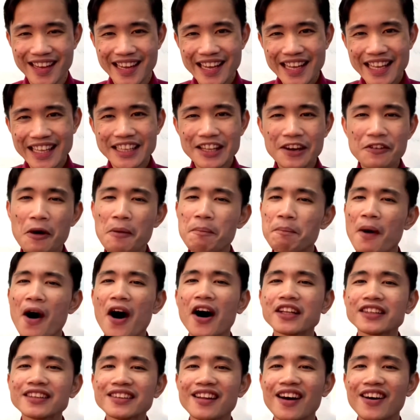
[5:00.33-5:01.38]
Now,
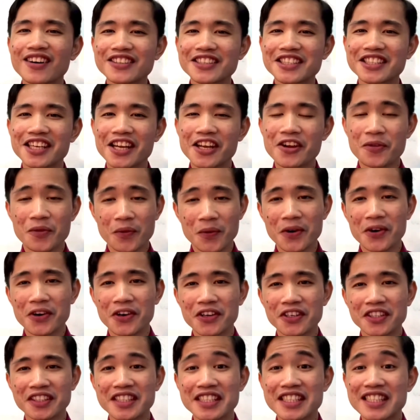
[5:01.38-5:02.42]
upon launching
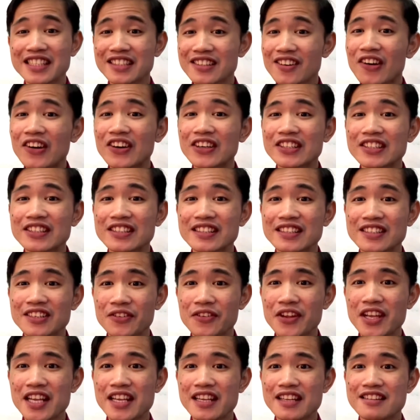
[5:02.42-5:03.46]
Word, the Start
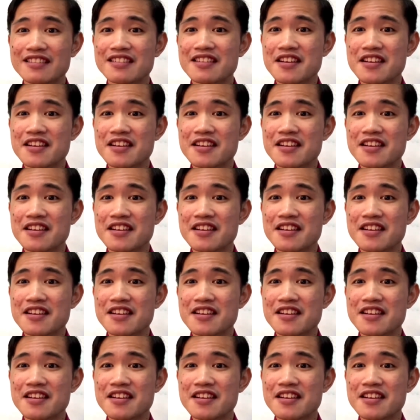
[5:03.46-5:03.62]
screen